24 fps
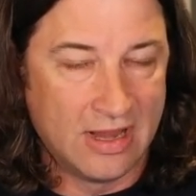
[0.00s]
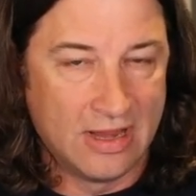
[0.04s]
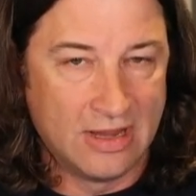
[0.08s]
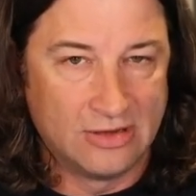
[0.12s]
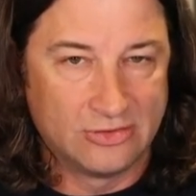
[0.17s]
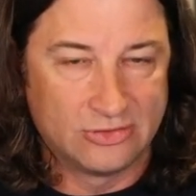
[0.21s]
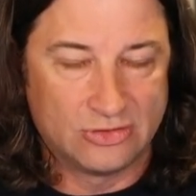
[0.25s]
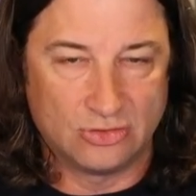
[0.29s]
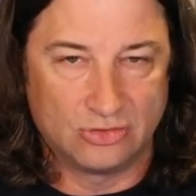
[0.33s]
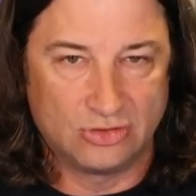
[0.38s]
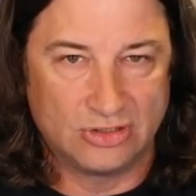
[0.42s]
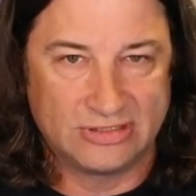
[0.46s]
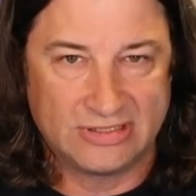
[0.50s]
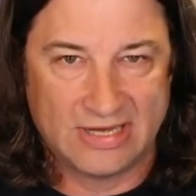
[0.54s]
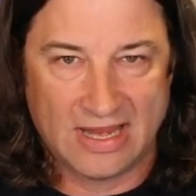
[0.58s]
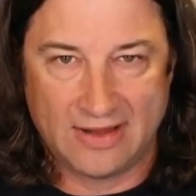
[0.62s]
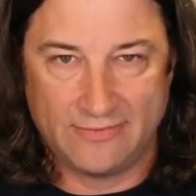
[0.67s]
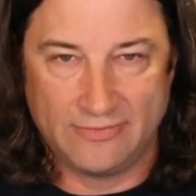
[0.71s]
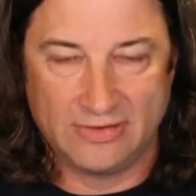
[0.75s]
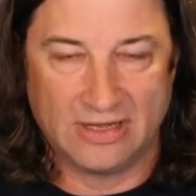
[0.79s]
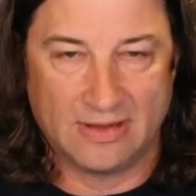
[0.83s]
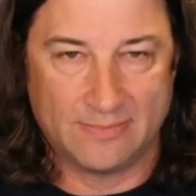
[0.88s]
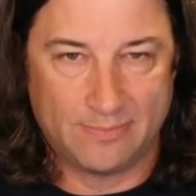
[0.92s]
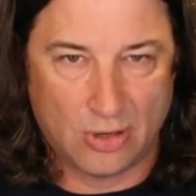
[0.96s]
So just
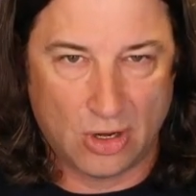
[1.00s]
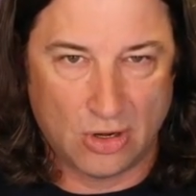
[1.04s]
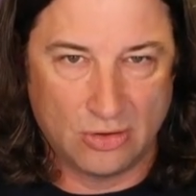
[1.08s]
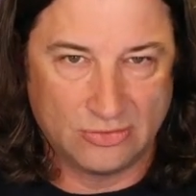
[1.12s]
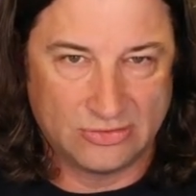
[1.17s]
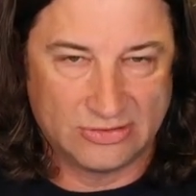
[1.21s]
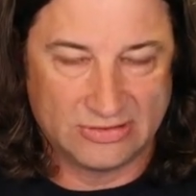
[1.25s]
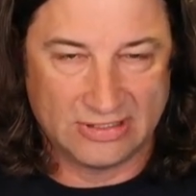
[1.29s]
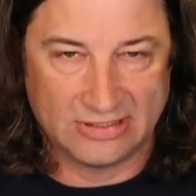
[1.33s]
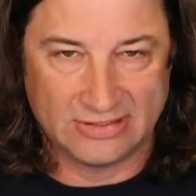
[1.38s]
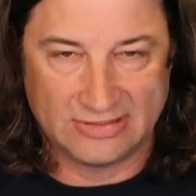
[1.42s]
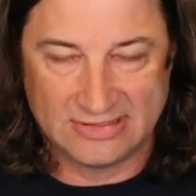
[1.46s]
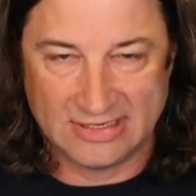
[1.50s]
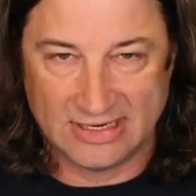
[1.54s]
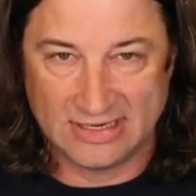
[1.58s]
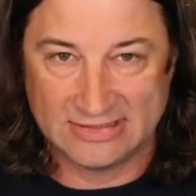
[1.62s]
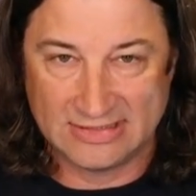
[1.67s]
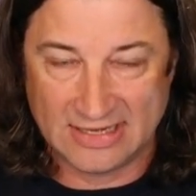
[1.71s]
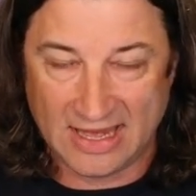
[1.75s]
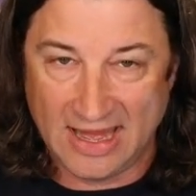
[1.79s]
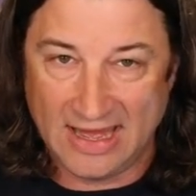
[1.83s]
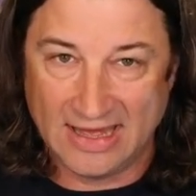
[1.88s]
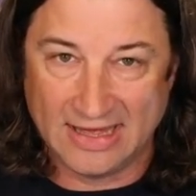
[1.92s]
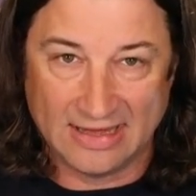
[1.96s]
having a post that says,
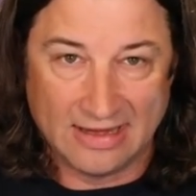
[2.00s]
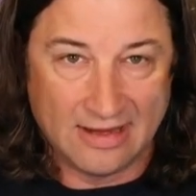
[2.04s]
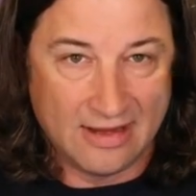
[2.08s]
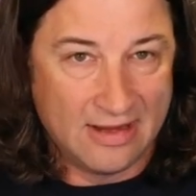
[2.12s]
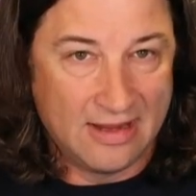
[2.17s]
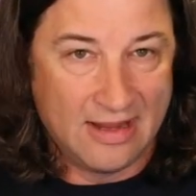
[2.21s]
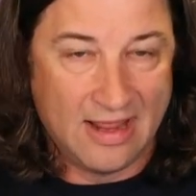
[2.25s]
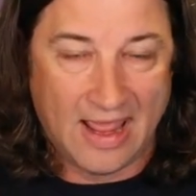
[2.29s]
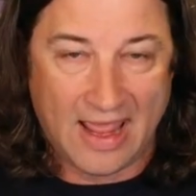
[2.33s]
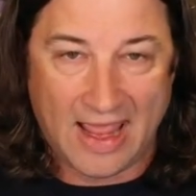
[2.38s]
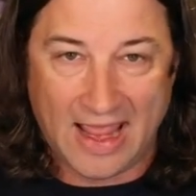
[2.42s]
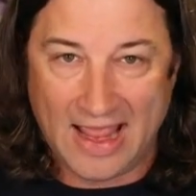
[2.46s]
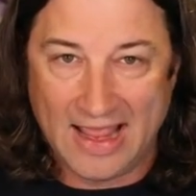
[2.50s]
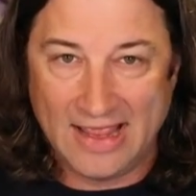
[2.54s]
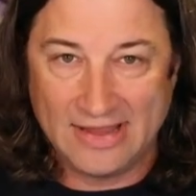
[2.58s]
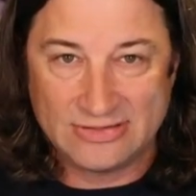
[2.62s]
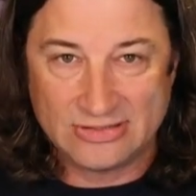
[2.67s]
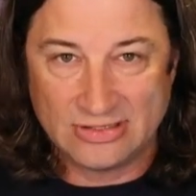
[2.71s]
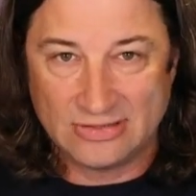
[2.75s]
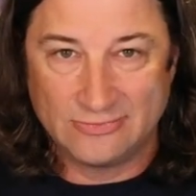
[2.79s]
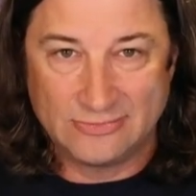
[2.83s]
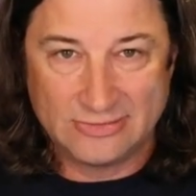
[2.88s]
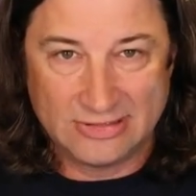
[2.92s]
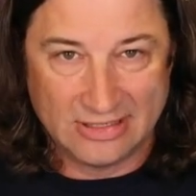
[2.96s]
hey, as
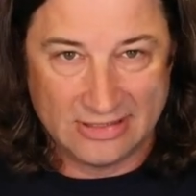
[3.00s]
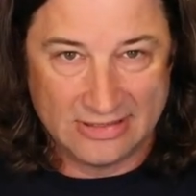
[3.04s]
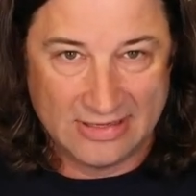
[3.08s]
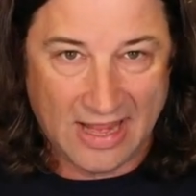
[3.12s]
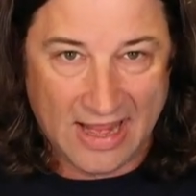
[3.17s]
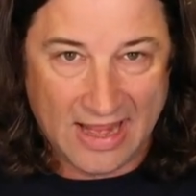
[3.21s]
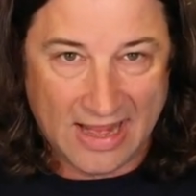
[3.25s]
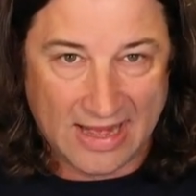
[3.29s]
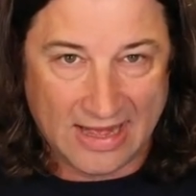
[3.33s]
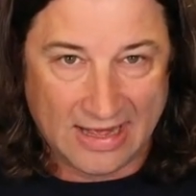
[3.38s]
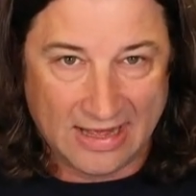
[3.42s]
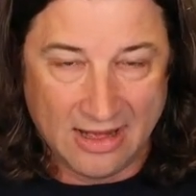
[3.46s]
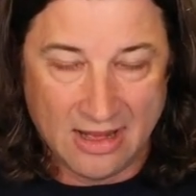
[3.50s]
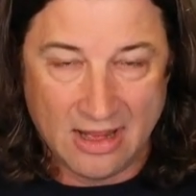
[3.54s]
of today,